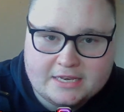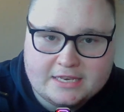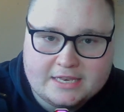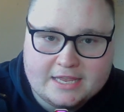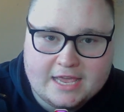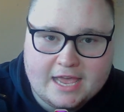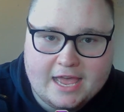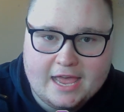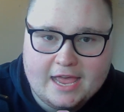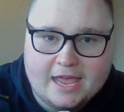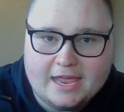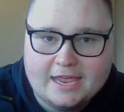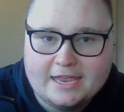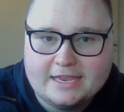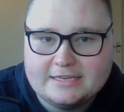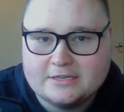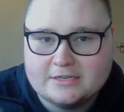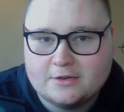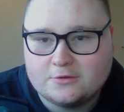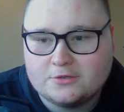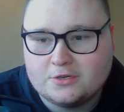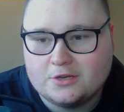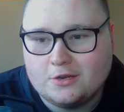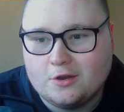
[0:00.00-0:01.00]
Day. He's
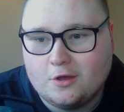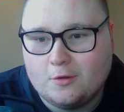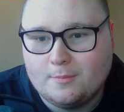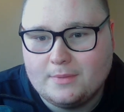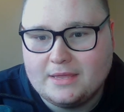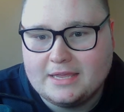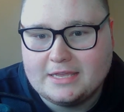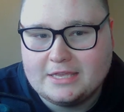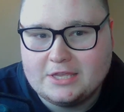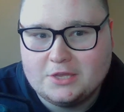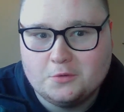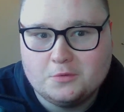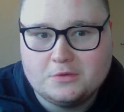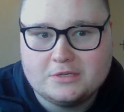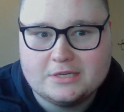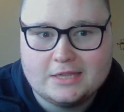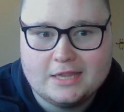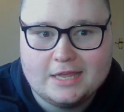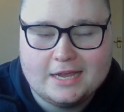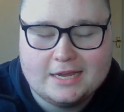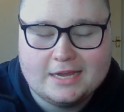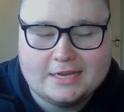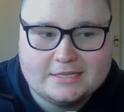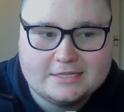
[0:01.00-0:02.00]
also not being
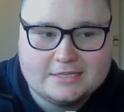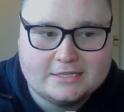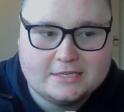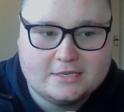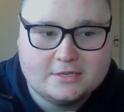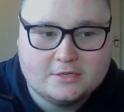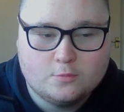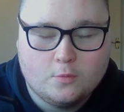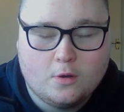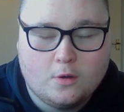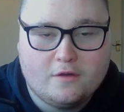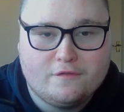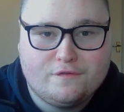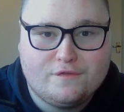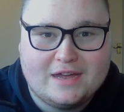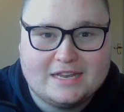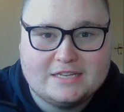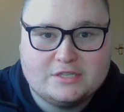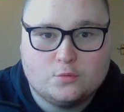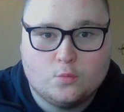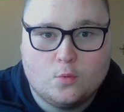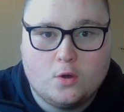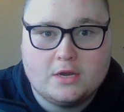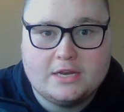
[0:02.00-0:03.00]
utilised as what
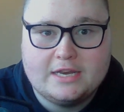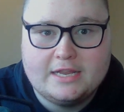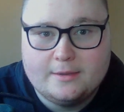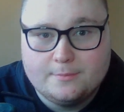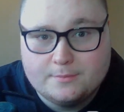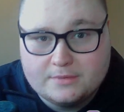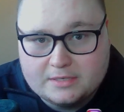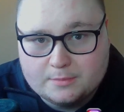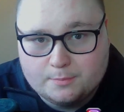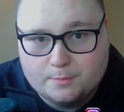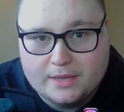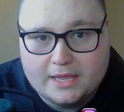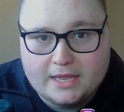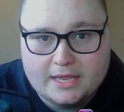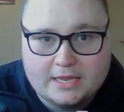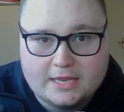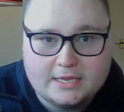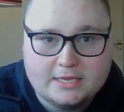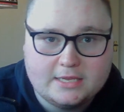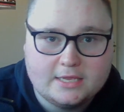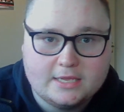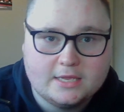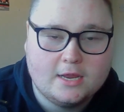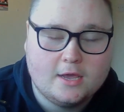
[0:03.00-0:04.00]
fans want him to be,
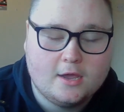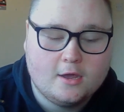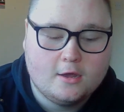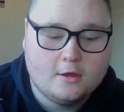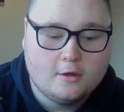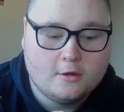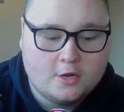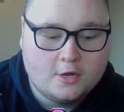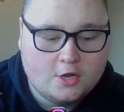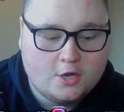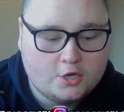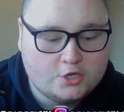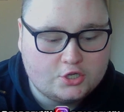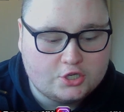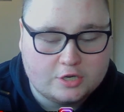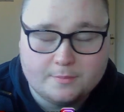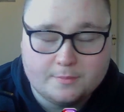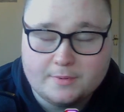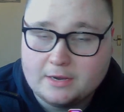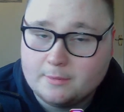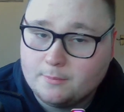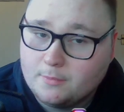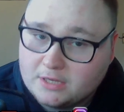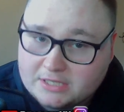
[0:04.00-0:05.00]
you know. Should have
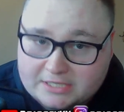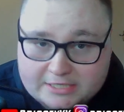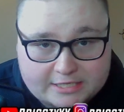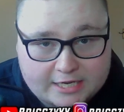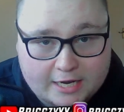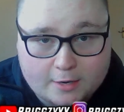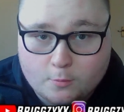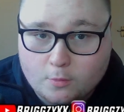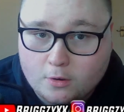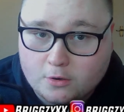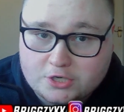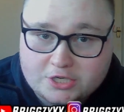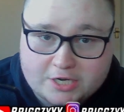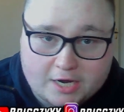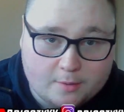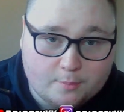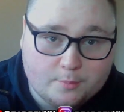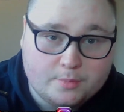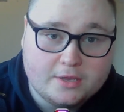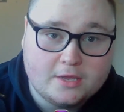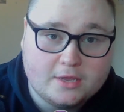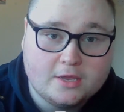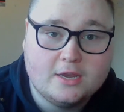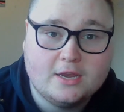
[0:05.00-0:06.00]
been a multi-time world
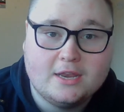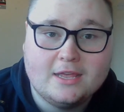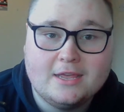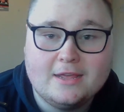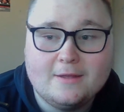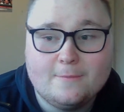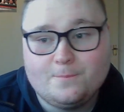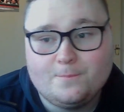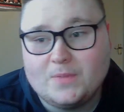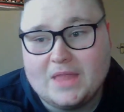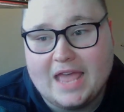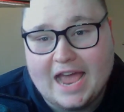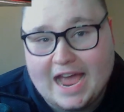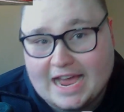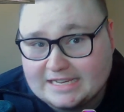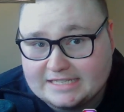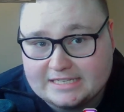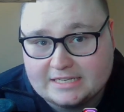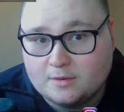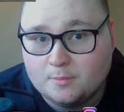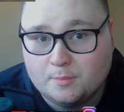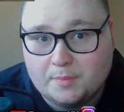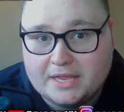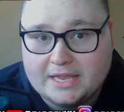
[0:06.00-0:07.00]
champion.
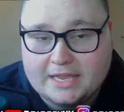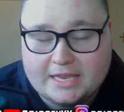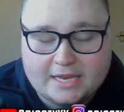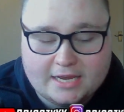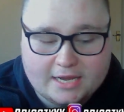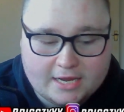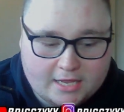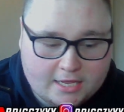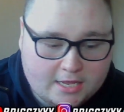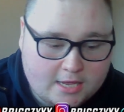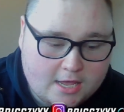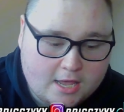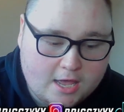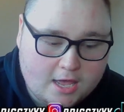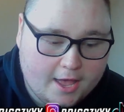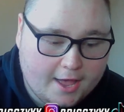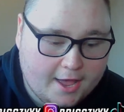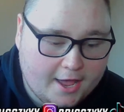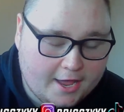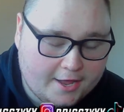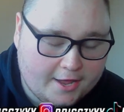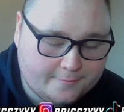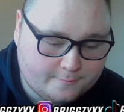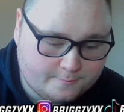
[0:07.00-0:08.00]
Hasn't been.
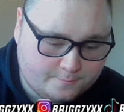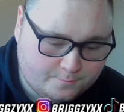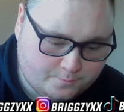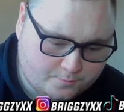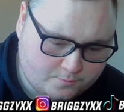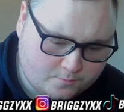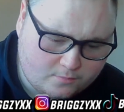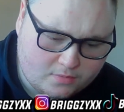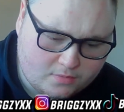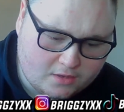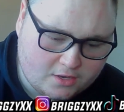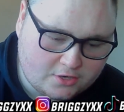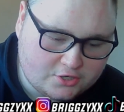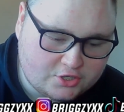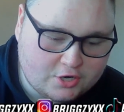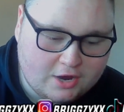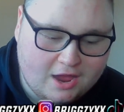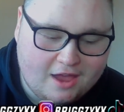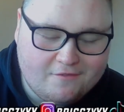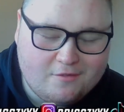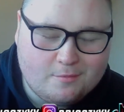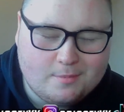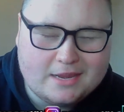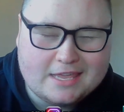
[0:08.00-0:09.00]
So
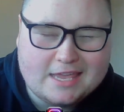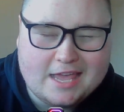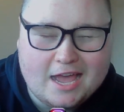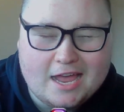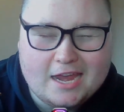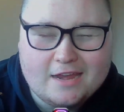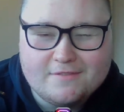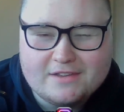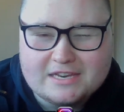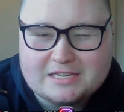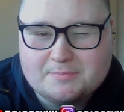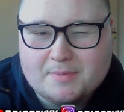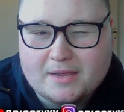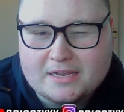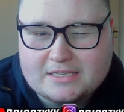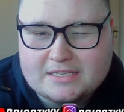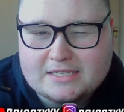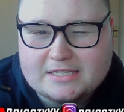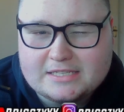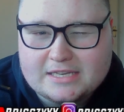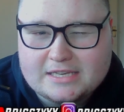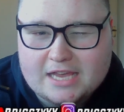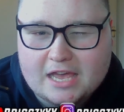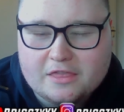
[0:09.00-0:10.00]
everybody kind of expected
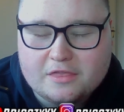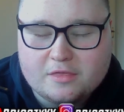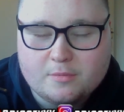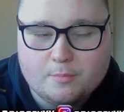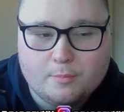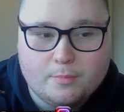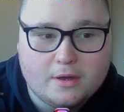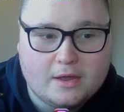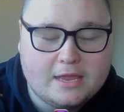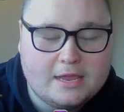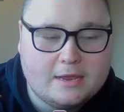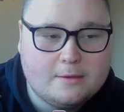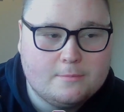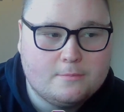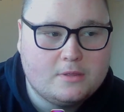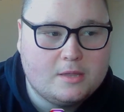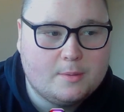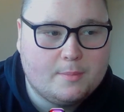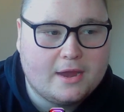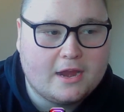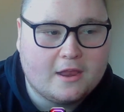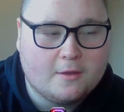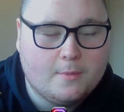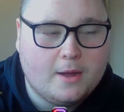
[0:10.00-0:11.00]
Seth, but in the
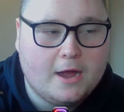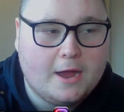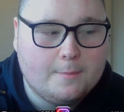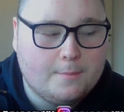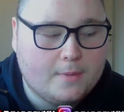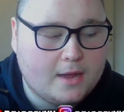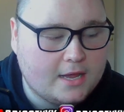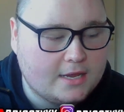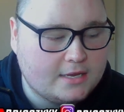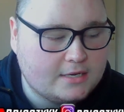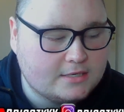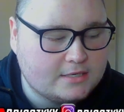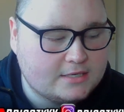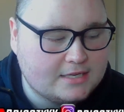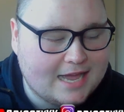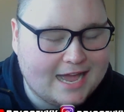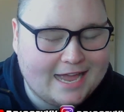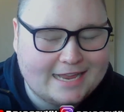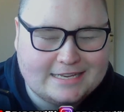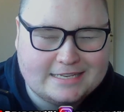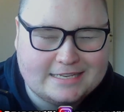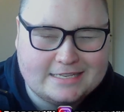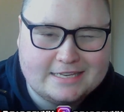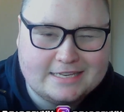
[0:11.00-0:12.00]
back of my mind,
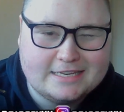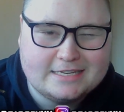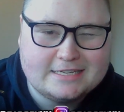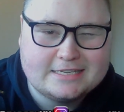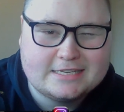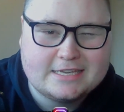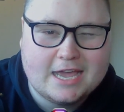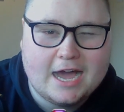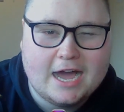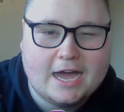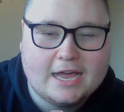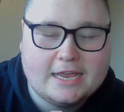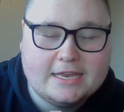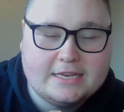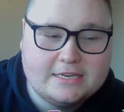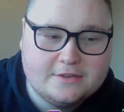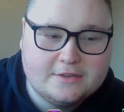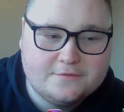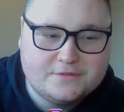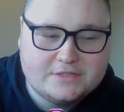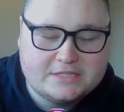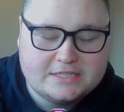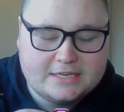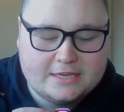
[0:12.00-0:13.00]
I did kind
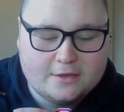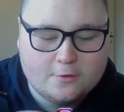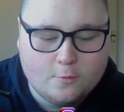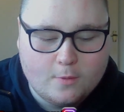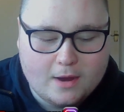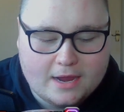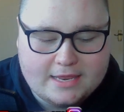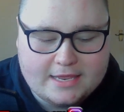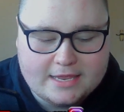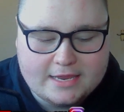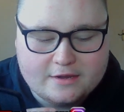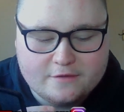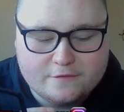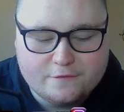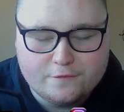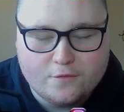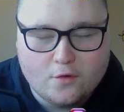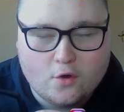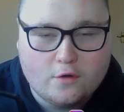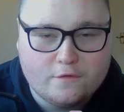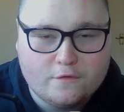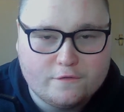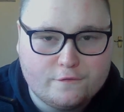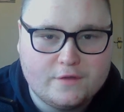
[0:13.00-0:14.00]
of see a way in
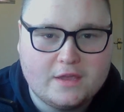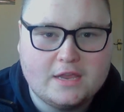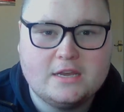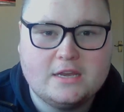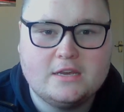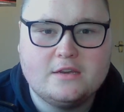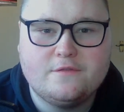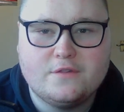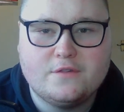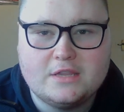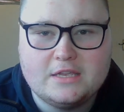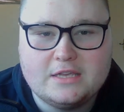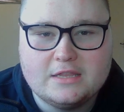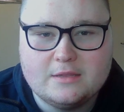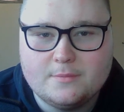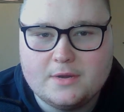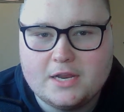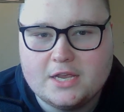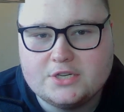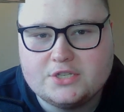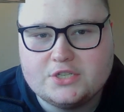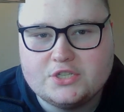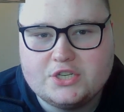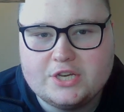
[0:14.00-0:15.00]
for Finn for the
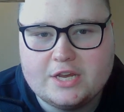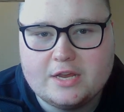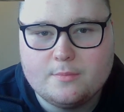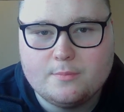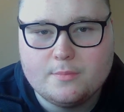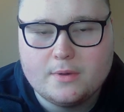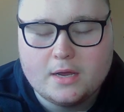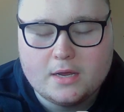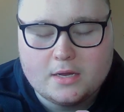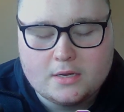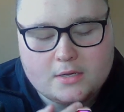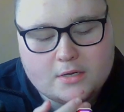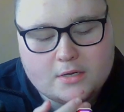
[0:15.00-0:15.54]
Elimination Chamber.